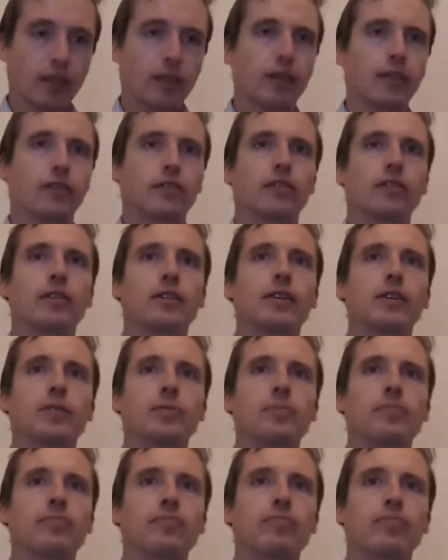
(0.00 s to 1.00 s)
Yeah, so
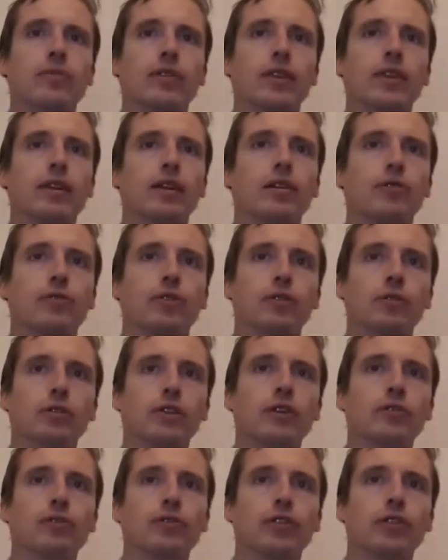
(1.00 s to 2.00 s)
if you're
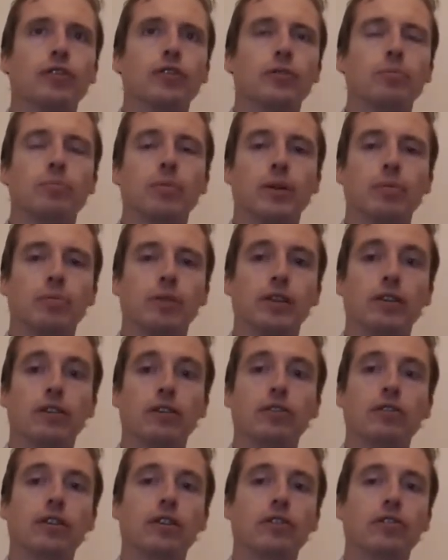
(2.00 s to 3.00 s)
looking for some peppery
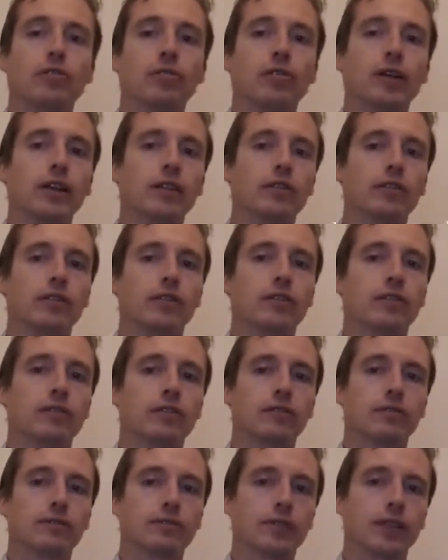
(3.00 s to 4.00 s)
notes in the Shiraz,
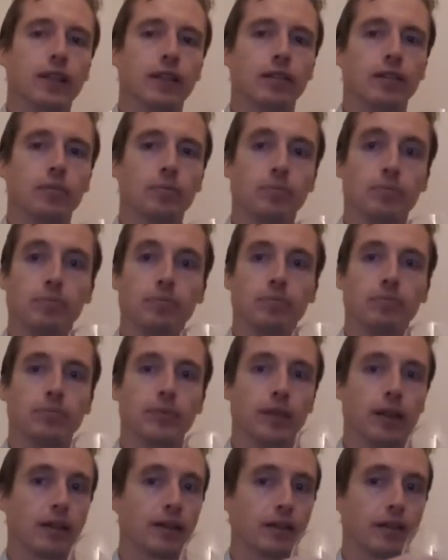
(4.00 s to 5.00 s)
it's
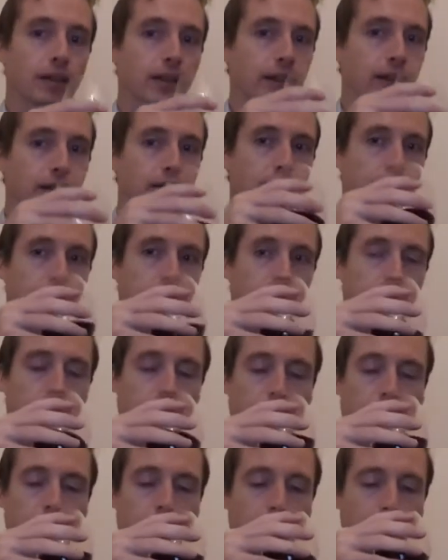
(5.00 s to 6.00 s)
I can't
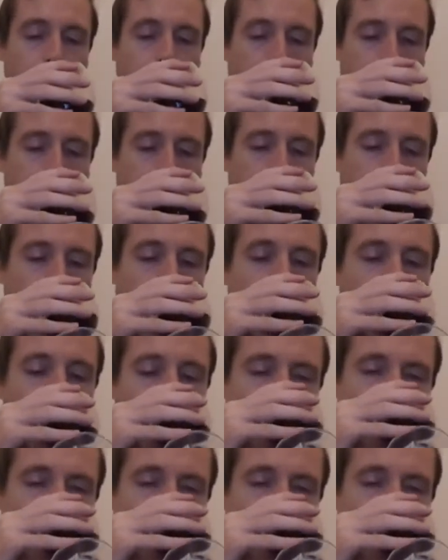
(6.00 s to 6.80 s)
detect any myself.